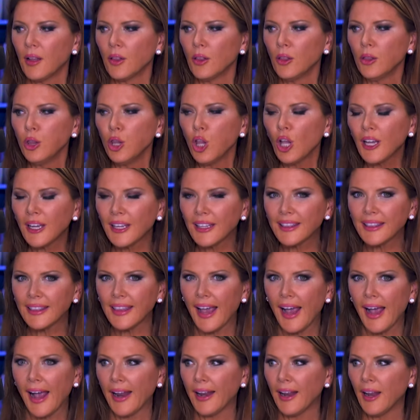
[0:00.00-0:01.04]
Look at
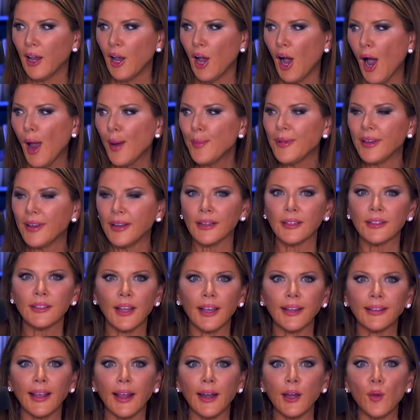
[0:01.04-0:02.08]
that. I mean, it's
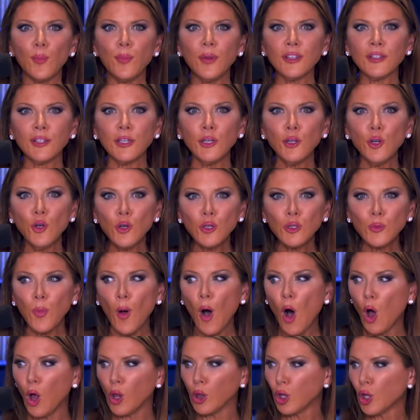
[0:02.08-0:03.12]
like that NBC News
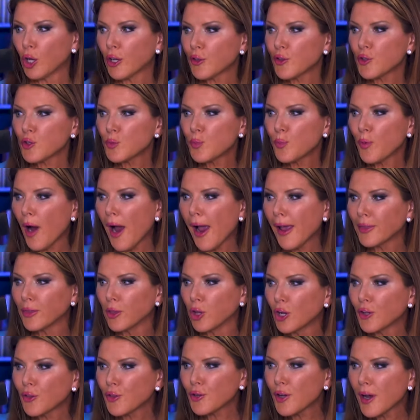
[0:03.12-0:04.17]
poll. Look at the spread.
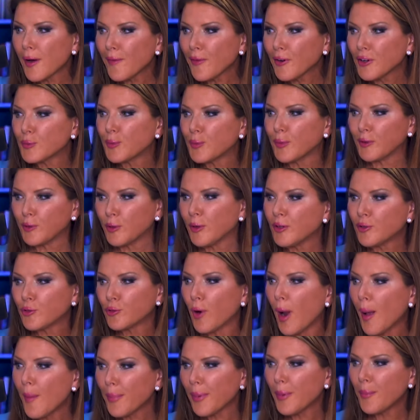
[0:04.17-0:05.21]
Look at the difference between
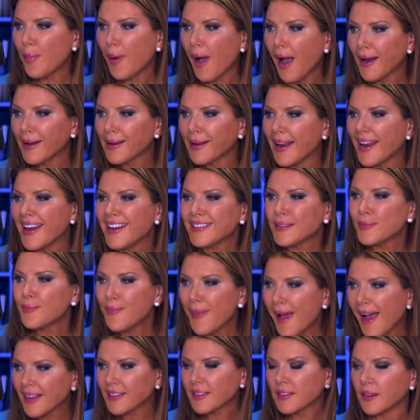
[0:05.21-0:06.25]
Trump and Biden. It's
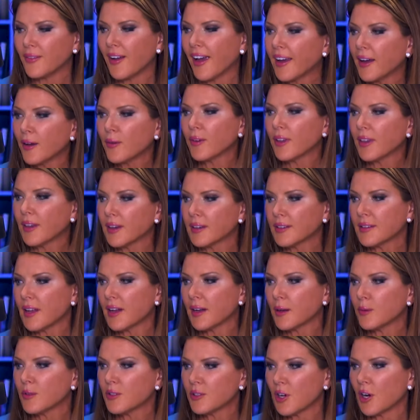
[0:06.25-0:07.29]
massive. I get really
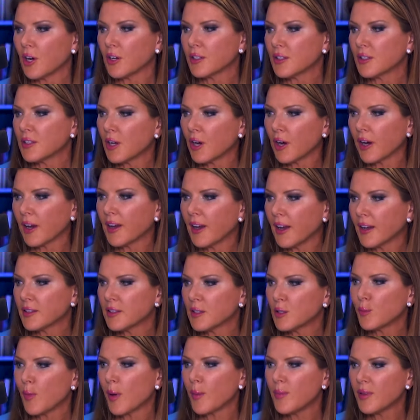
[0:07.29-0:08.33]
excited with charts. Sorry, guys,
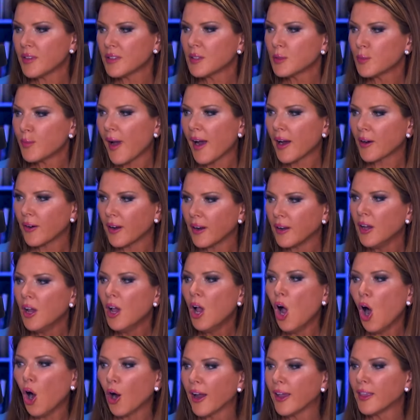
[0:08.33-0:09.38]
it's my business background.
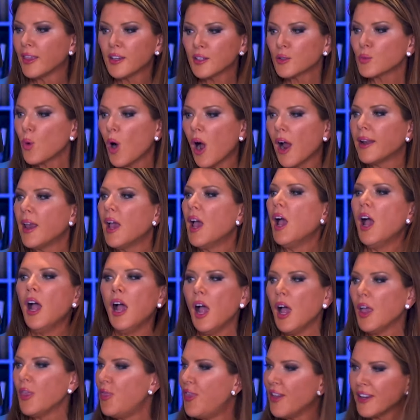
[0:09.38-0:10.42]
Okay, this one,
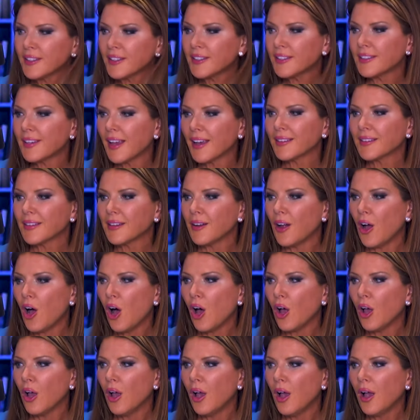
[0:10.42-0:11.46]
this says it
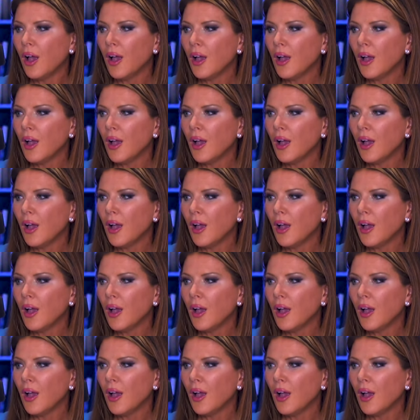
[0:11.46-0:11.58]
all.